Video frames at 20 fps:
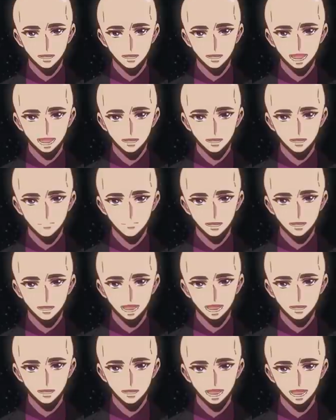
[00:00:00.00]
the world now
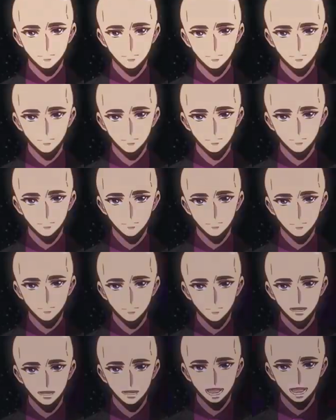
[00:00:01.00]
turns
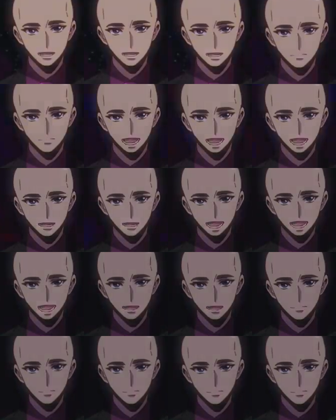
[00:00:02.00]
inside out.